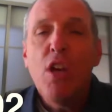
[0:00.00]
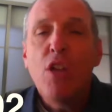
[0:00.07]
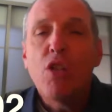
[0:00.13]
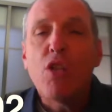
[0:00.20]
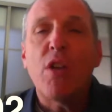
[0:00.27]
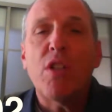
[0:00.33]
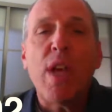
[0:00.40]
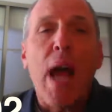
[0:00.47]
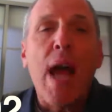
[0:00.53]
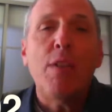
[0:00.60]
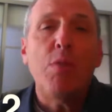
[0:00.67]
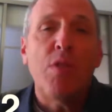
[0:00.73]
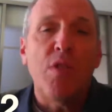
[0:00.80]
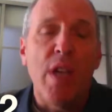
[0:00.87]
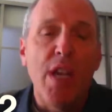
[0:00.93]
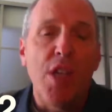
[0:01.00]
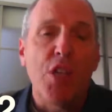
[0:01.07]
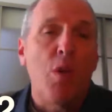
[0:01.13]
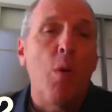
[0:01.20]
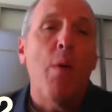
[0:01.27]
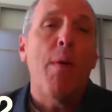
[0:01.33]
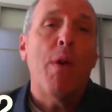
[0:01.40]
So our size was an
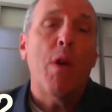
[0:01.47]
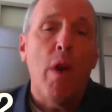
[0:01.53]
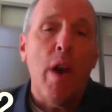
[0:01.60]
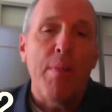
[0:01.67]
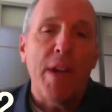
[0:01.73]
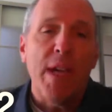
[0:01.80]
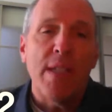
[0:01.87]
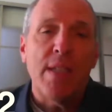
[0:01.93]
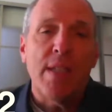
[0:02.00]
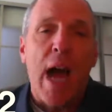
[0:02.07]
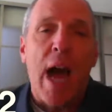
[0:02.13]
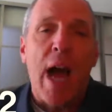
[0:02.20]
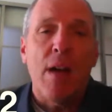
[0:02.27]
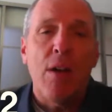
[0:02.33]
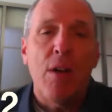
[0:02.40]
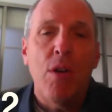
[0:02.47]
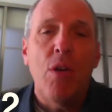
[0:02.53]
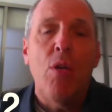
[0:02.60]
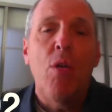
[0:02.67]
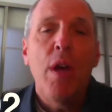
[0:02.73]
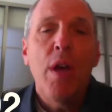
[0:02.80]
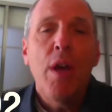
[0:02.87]
issue. And we were going up against
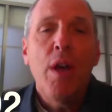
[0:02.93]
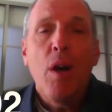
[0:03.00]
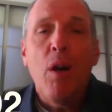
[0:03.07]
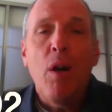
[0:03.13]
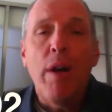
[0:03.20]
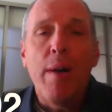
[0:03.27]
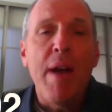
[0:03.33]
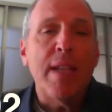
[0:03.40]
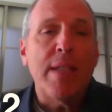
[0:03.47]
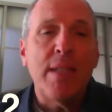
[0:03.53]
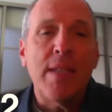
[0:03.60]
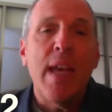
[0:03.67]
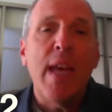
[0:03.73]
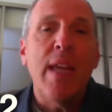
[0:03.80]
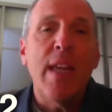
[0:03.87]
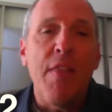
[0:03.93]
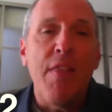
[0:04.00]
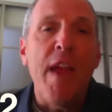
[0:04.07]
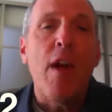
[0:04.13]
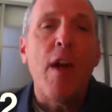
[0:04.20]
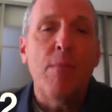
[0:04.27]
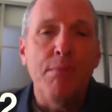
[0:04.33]
Yahoo or MSN and
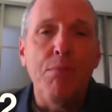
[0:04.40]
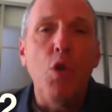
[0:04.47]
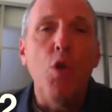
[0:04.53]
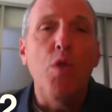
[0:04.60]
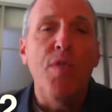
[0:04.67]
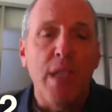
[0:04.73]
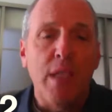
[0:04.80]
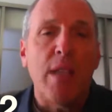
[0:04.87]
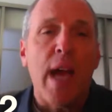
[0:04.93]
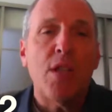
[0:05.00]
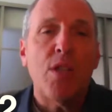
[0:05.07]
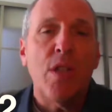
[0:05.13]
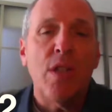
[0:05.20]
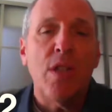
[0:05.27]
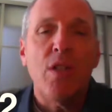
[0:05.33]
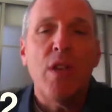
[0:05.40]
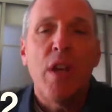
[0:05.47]
their movie sections.